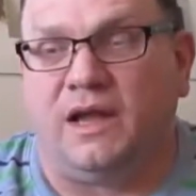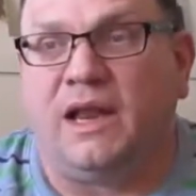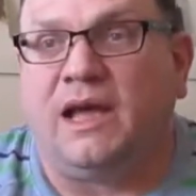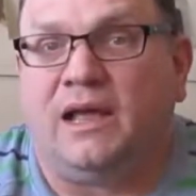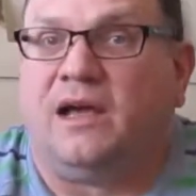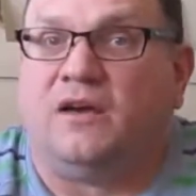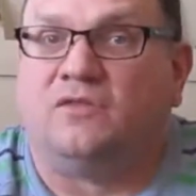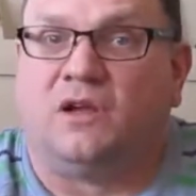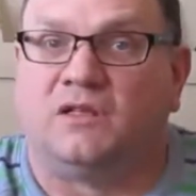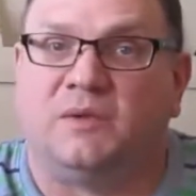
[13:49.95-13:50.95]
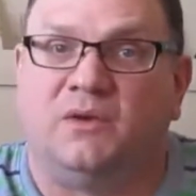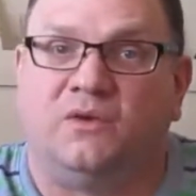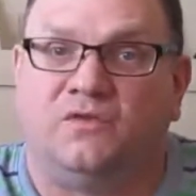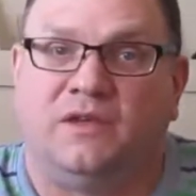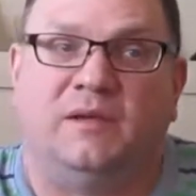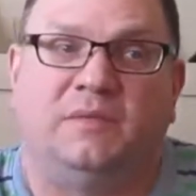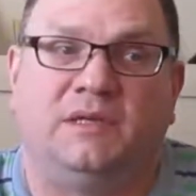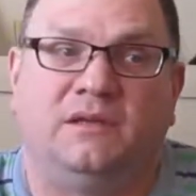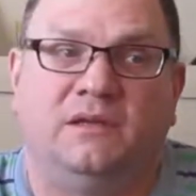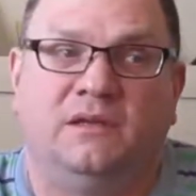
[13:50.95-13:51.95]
And I have lost my whole family,